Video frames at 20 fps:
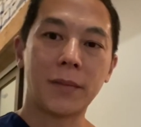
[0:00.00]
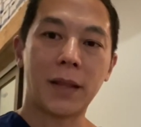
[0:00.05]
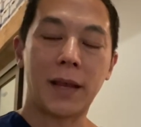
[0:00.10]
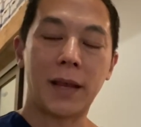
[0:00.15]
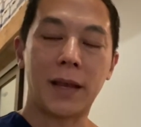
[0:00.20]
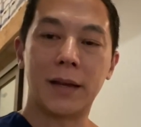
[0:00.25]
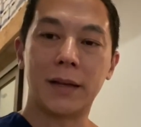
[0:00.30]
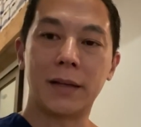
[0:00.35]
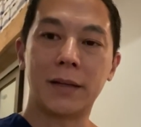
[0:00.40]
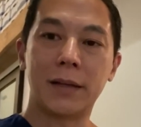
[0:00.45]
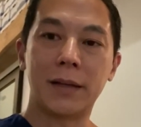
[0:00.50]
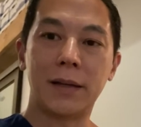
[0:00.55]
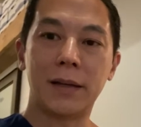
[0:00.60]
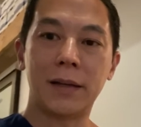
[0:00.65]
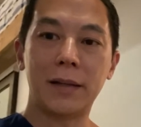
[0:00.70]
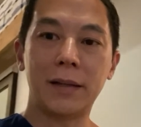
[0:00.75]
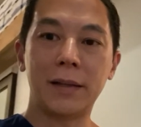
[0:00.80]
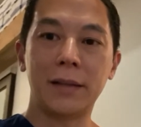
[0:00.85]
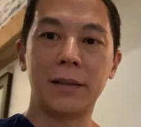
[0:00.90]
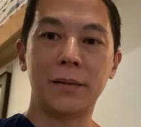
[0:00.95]
And
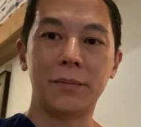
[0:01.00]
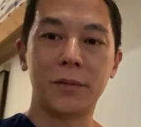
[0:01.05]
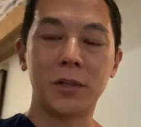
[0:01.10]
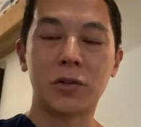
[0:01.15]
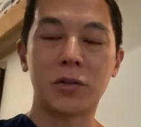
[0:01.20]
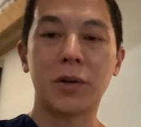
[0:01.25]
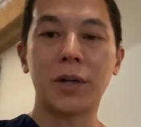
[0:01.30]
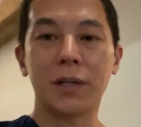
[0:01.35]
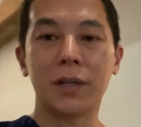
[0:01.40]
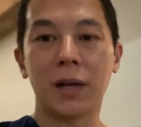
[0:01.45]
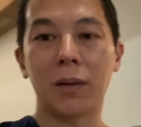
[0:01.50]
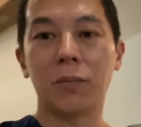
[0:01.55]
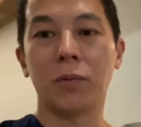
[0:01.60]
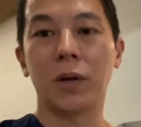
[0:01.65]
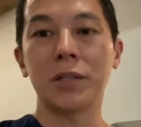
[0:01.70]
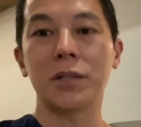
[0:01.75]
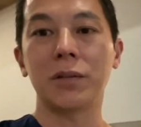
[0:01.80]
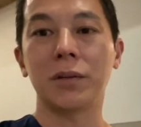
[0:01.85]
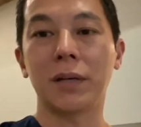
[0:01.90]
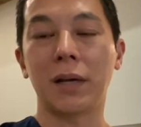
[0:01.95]
the majority of the time,
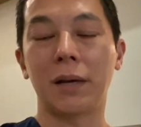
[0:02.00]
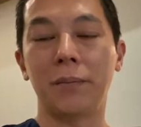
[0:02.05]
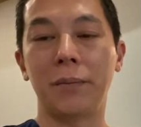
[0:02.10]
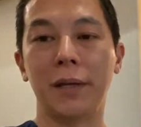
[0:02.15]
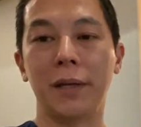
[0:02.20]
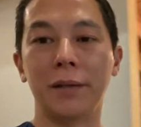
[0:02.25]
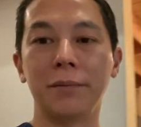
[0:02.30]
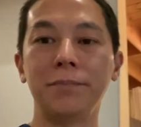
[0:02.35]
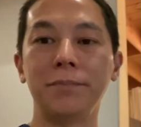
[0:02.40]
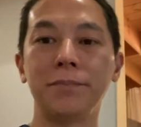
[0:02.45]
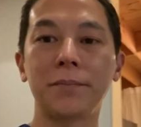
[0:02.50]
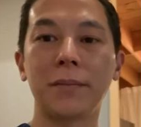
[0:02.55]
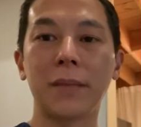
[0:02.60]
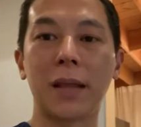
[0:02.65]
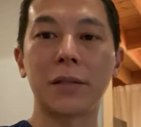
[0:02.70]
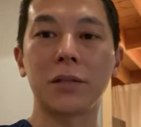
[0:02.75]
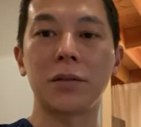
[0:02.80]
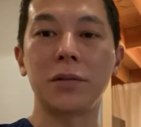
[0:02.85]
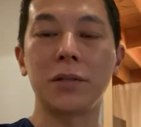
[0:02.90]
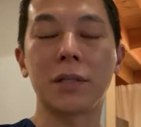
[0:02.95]
once you come in,
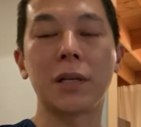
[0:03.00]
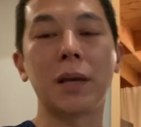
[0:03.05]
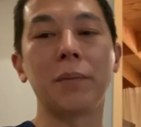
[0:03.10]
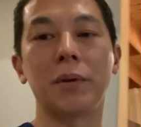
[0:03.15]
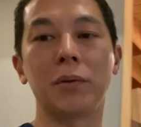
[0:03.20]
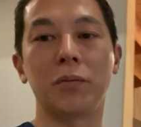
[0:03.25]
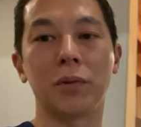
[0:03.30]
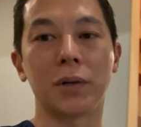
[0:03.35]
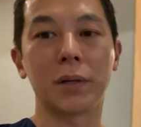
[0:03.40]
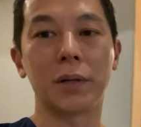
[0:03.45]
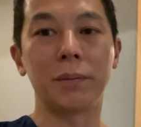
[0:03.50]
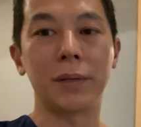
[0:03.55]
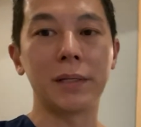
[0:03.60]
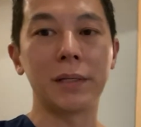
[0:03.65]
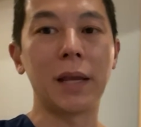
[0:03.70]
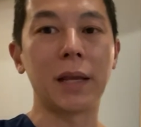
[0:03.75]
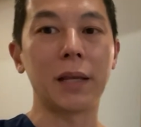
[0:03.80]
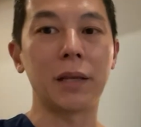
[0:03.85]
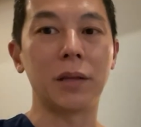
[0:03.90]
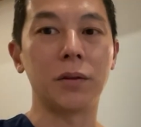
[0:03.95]
as soon as you come in, we're going to be
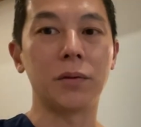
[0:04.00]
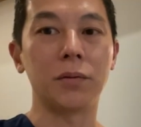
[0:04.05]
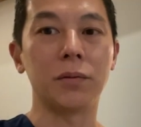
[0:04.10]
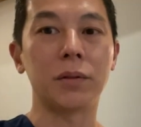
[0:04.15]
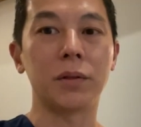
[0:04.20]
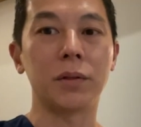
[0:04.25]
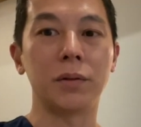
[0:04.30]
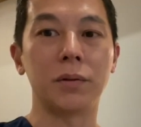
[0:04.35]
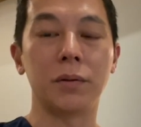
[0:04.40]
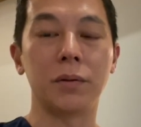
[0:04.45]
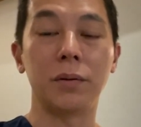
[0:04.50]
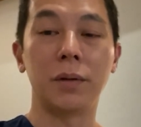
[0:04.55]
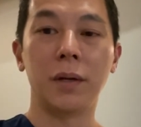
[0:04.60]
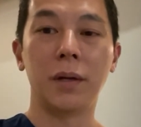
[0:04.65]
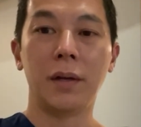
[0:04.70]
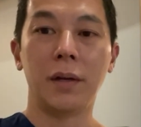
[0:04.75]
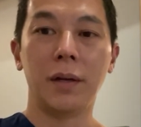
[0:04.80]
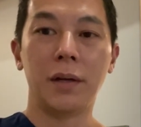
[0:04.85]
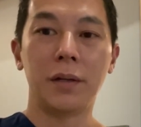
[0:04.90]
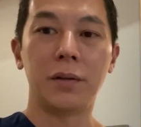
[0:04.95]
taking you to
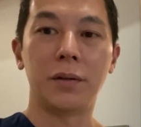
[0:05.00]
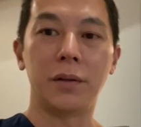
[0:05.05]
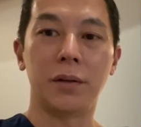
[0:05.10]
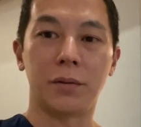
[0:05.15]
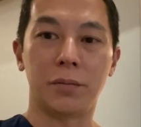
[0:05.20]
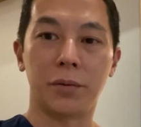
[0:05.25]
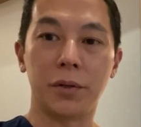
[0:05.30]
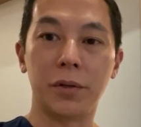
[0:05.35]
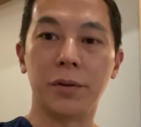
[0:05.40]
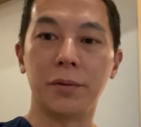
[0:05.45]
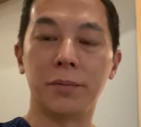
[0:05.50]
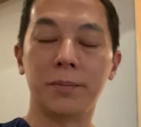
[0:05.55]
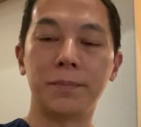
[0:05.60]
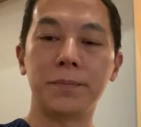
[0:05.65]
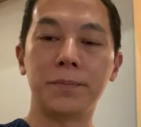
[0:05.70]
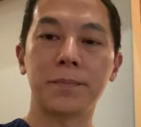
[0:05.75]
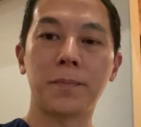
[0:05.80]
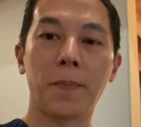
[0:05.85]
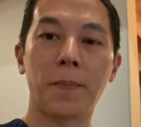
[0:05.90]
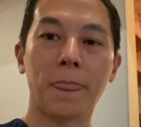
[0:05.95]
your room,
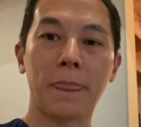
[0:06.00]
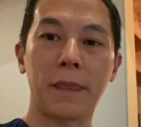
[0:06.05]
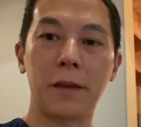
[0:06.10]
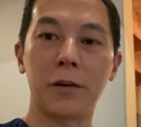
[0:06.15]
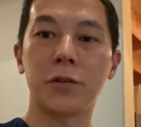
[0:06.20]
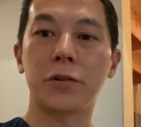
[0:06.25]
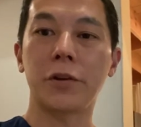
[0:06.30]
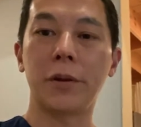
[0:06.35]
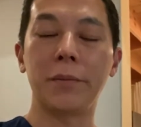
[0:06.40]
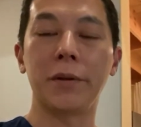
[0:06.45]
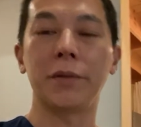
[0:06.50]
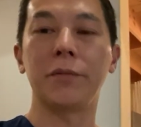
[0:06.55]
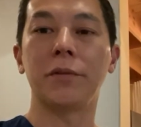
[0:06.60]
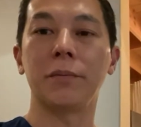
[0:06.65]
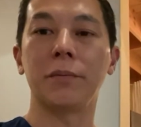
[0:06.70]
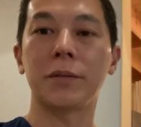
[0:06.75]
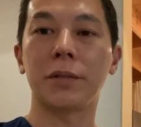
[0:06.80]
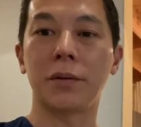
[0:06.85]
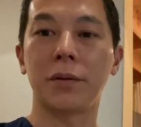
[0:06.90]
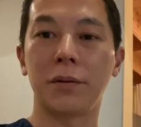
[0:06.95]
your treatment
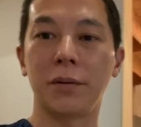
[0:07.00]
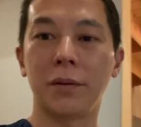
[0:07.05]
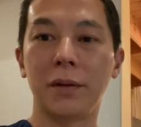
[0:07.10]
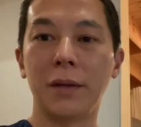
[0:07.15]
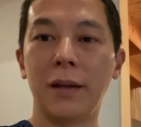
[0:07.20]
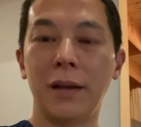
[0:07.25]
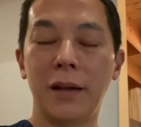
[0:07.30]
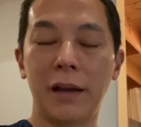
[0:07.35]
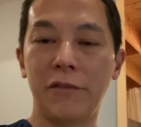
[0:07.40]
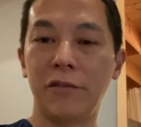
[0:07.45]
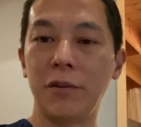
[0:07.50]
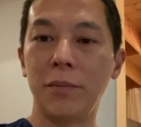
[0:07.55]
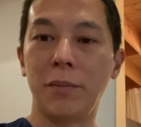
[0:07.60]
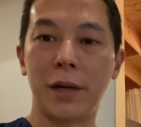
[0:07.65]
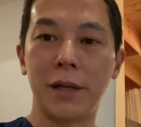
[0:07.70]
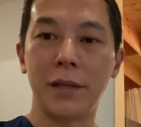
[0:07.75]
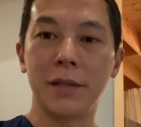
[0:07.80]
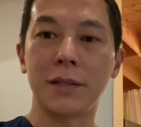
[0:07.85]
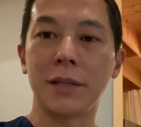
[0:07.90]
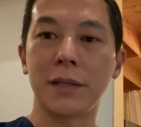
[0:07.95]
room, so
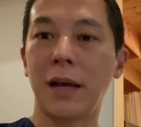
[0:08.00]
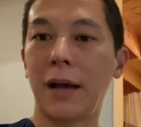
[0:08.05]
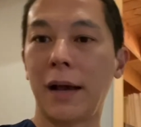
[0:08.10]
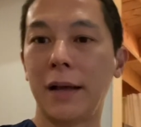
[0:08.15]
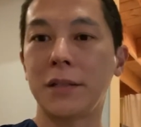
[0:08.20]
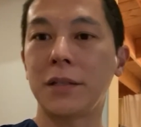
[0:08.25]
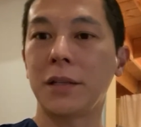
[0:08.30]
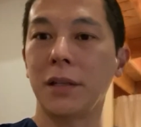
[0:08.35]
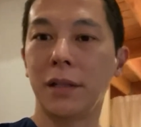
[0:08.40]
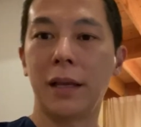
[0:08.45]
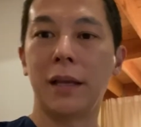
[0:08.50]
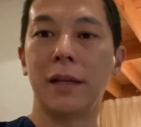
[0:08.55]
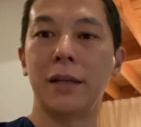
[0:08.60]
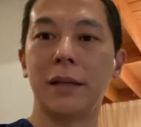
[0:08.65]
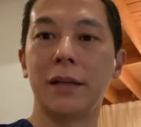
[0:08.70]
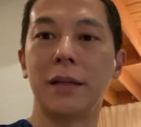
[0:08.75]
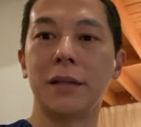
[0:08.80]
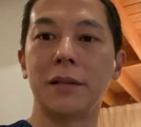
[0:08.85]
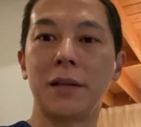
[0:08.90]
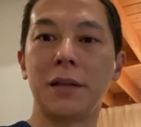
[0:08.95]
everybody's
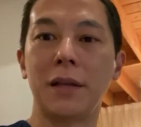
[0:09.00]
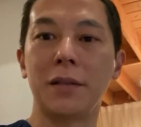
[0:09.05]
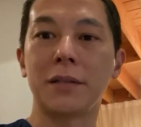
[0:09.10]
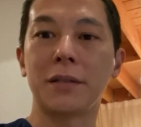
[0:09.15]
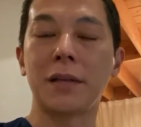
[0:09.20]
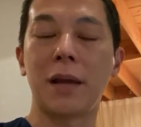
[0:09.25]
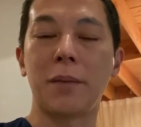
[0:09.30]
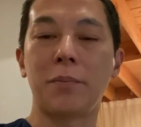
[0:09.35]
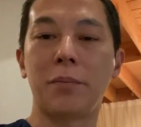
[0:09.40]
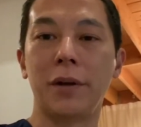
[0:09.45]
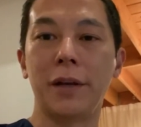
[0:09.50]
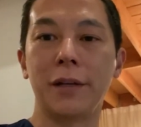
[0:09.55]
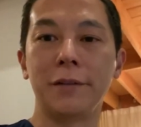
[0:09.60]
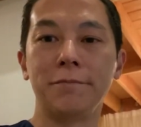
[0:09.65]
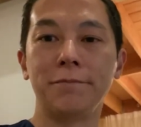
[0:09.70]
isolated and separate.